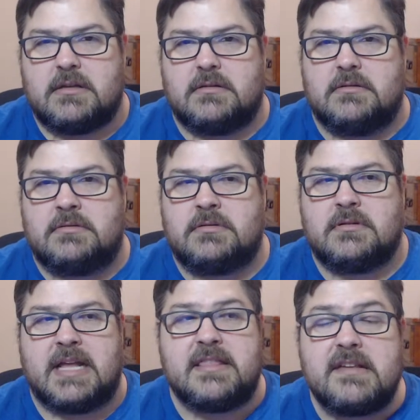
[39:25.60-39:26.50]

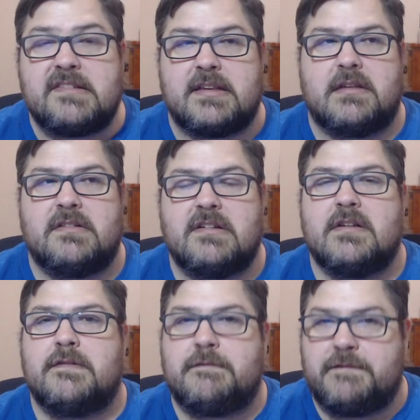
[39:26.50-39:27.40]
And this is
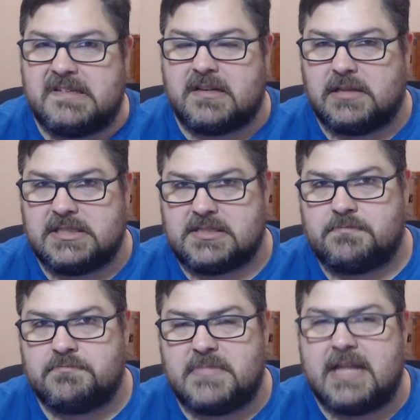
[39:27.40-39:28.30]

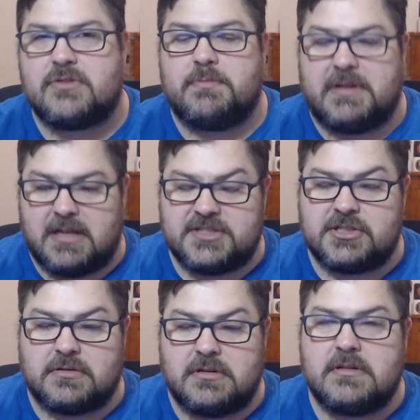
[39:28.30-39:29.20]
physicalism,
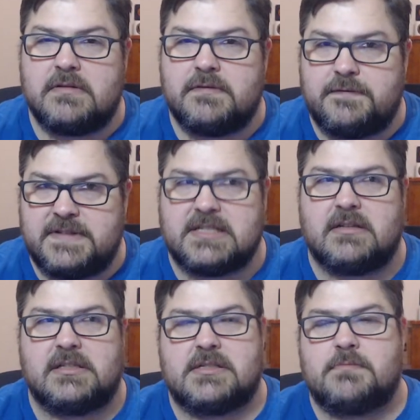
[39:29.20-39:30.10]
anthropological
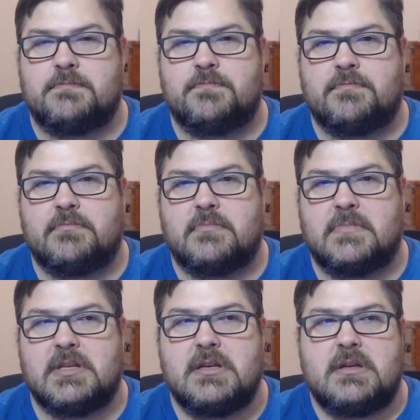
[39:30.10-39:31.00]
physicalism.
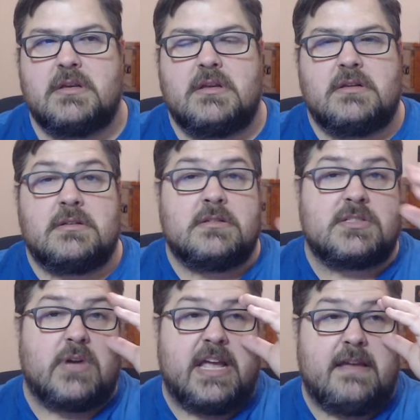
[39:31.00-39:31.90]

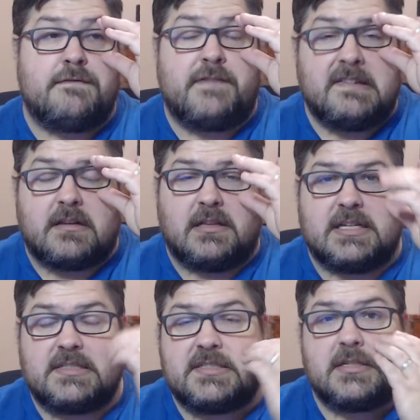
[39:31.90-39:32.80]
So a
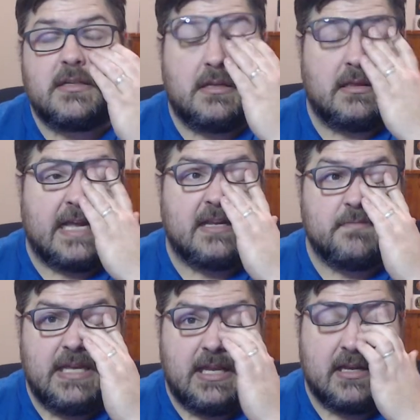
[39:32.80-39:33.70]
physicalist like
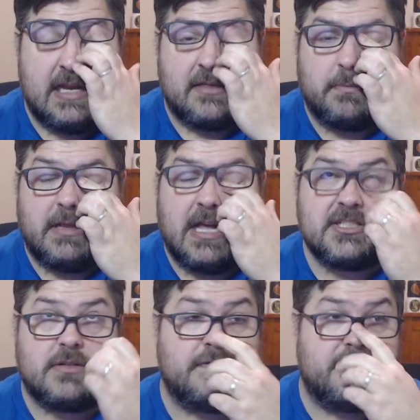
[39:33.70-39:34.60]
me, an
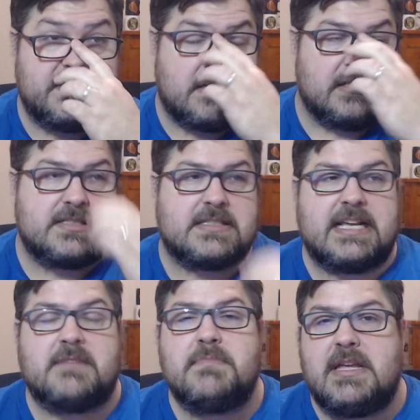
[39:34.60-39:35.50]
anthropological physicalist
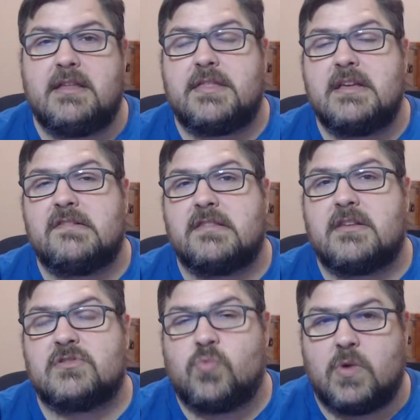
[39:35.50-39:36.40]
like me, thinks that
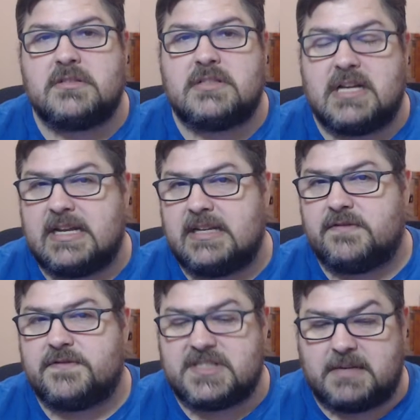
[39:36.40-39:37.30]
there's one kind
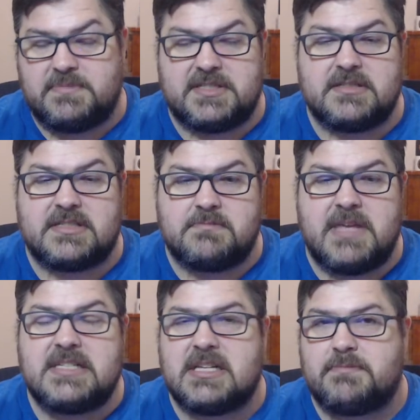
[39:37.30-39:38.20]
of substance that
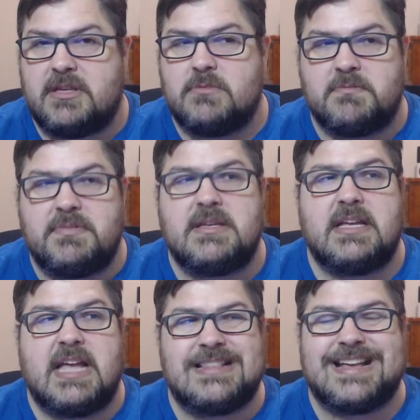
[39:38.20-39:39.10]
makes up a human
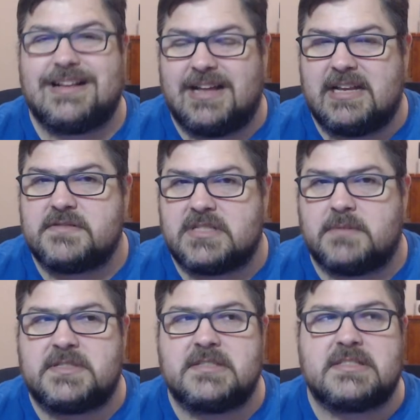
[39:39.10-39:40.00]
being, and that kind of
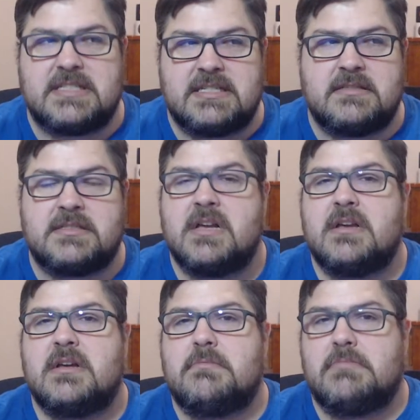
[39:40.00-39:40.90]
substance is
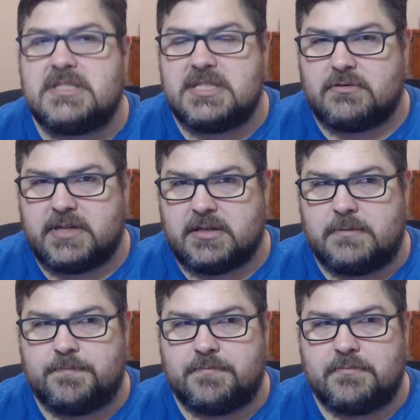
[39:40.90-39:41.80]

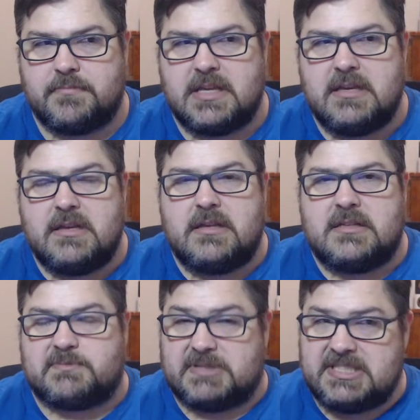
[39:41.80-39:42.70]
material.
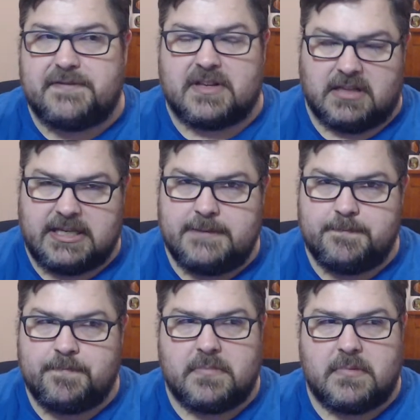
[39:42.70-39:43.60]

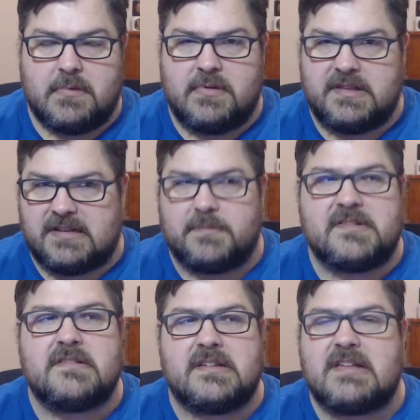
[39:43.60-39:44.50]
Specifically, the
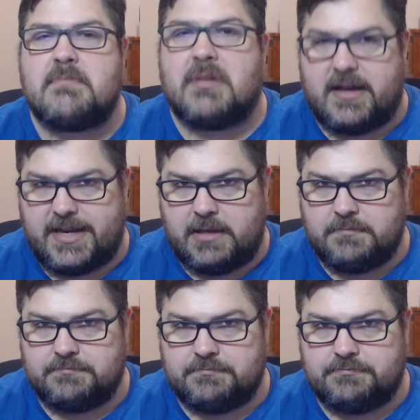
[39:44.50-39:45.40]
substance is a body.
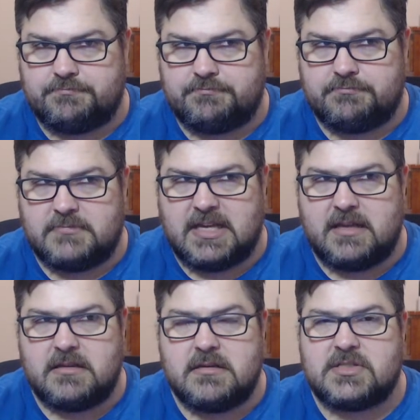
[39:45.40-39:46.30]

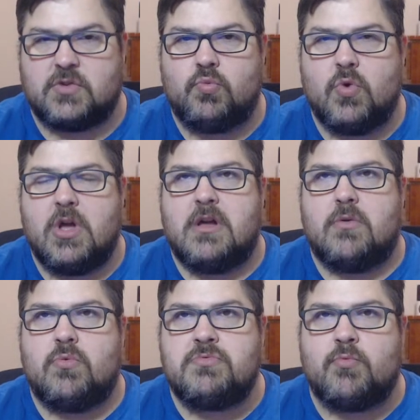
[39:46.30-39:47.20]
Okay? So
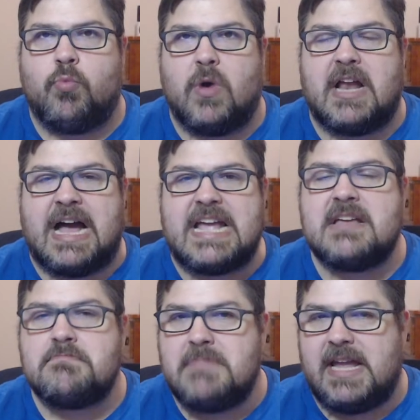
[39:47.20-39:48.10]
what I
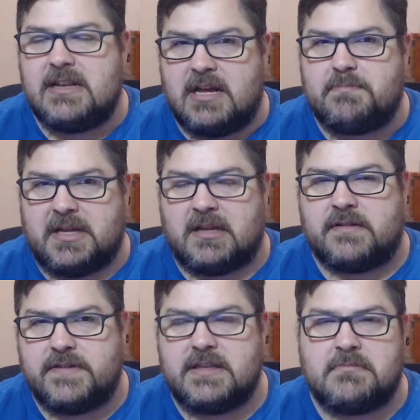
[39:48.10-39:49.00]
am made up
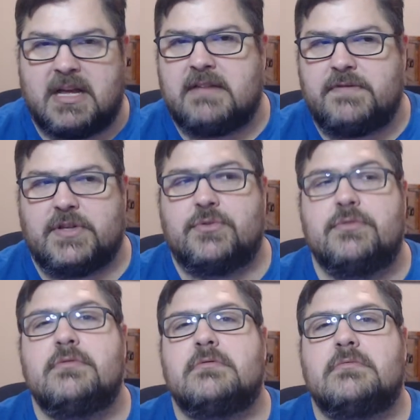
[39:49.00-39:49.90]
of, in my
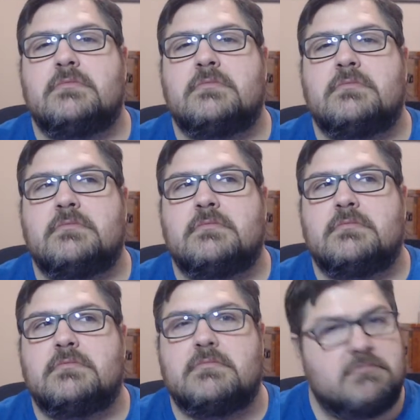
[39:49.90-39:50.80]
view,
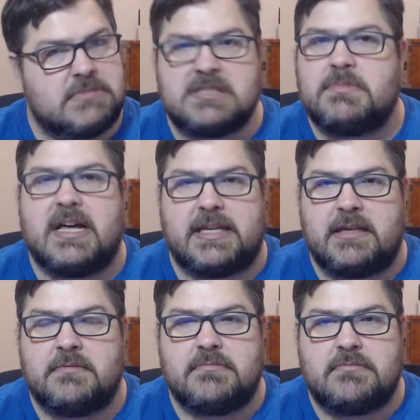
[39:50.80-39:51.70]
is a
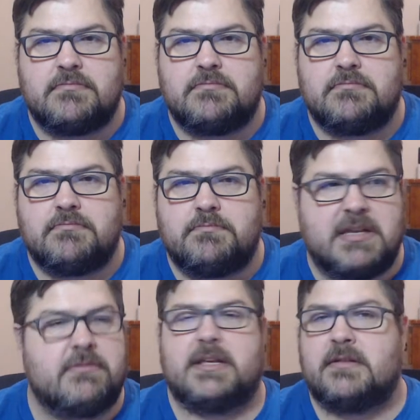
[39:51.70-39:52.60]
body.
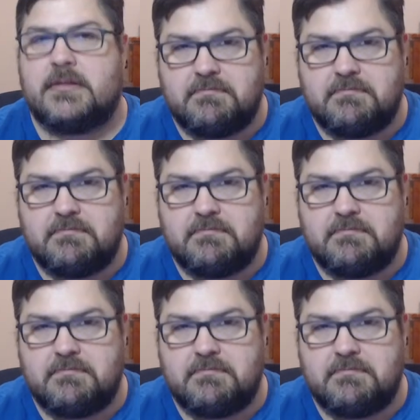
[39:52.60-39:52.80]
Period.